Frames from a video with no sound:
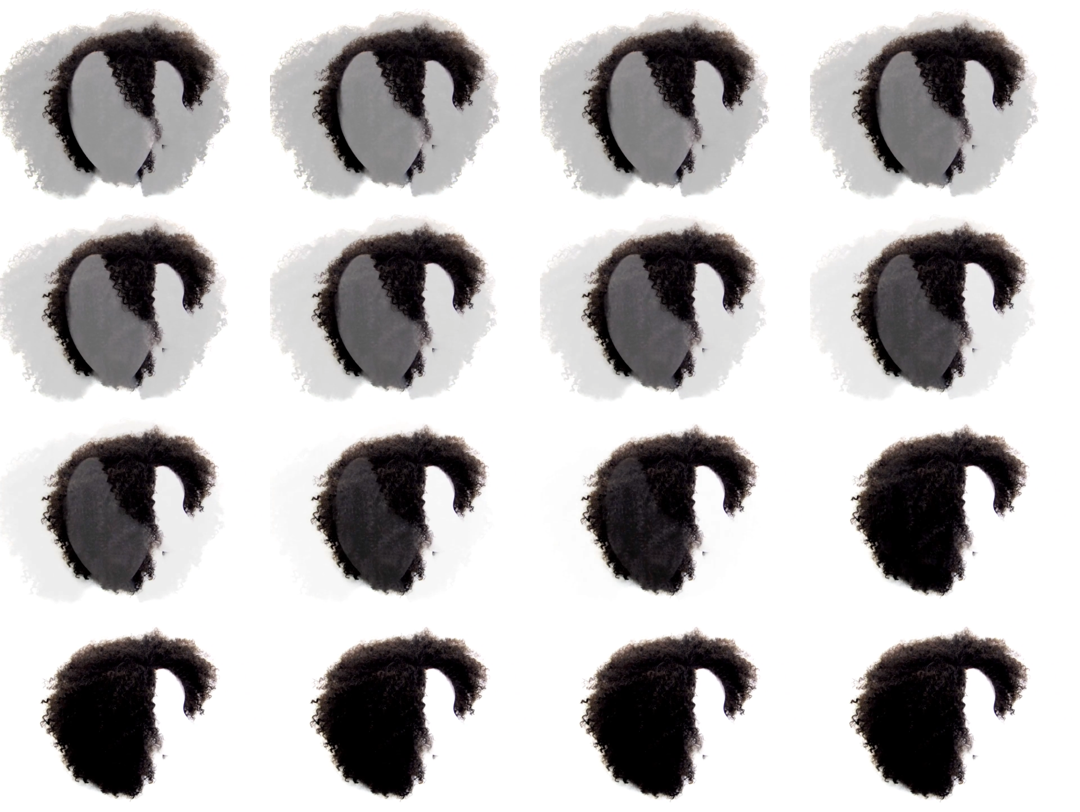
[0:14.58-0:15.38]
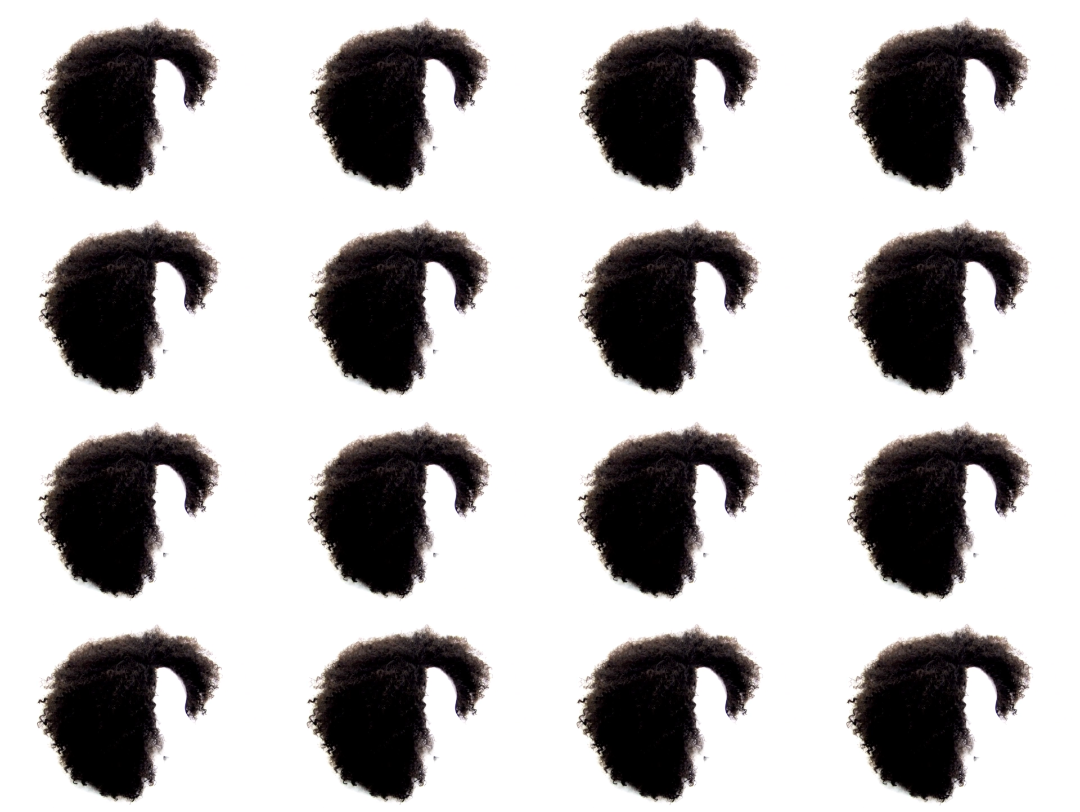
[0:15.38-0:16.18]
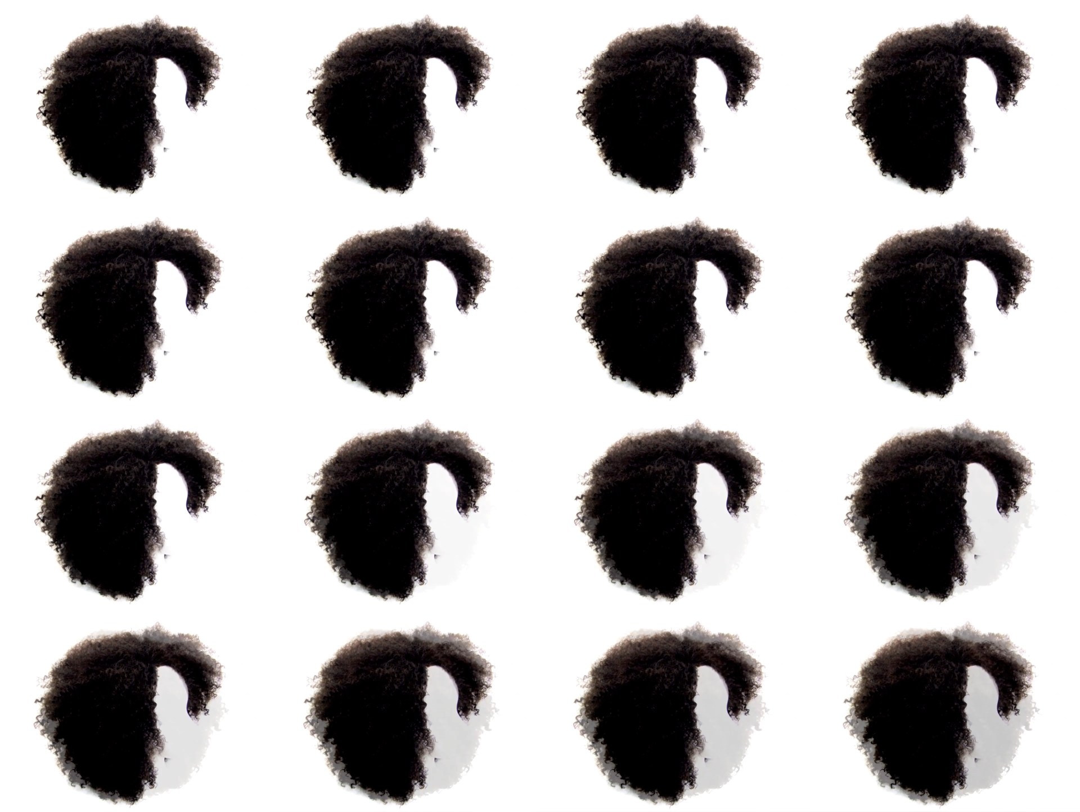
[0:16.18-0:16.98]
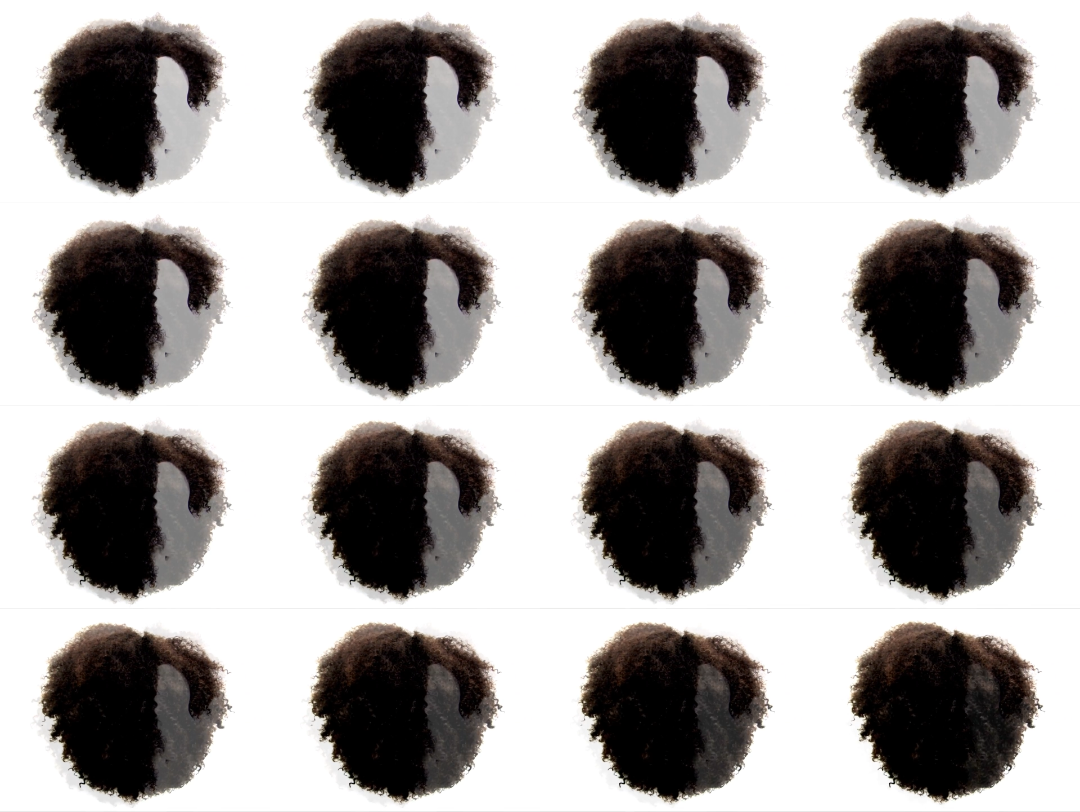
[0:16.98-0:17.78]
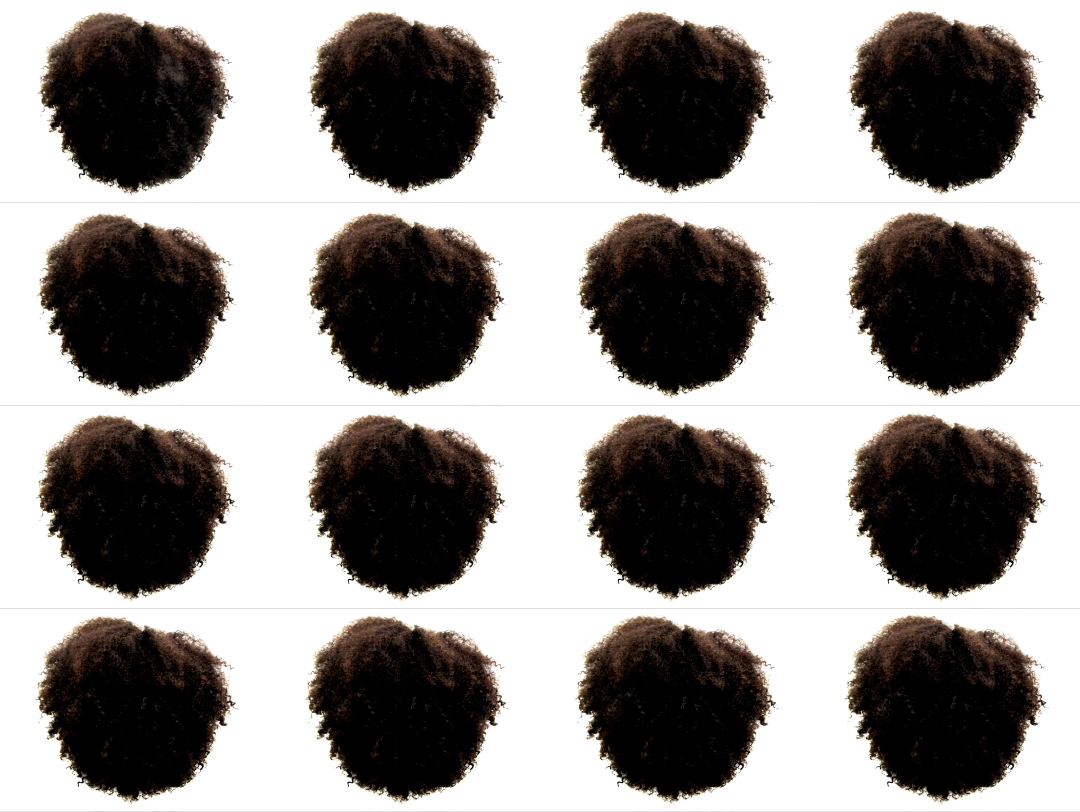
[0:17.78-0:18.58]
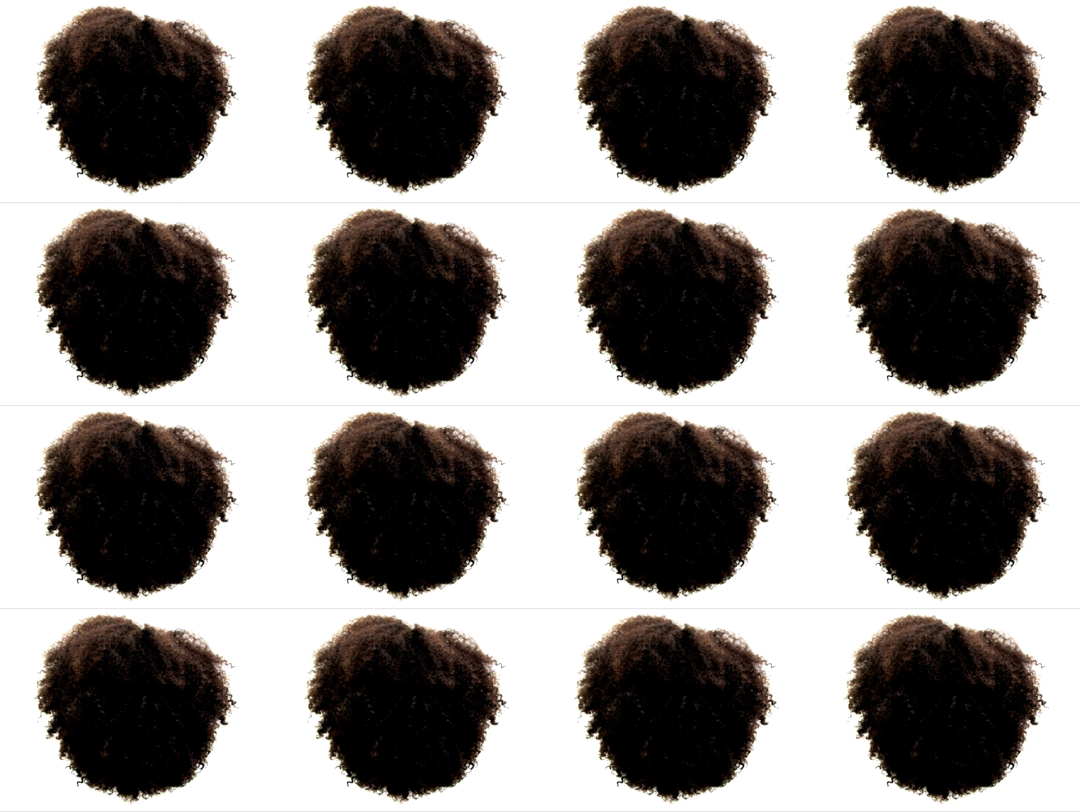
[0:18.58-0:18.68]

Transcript: No face is visible, so there are no lips to read.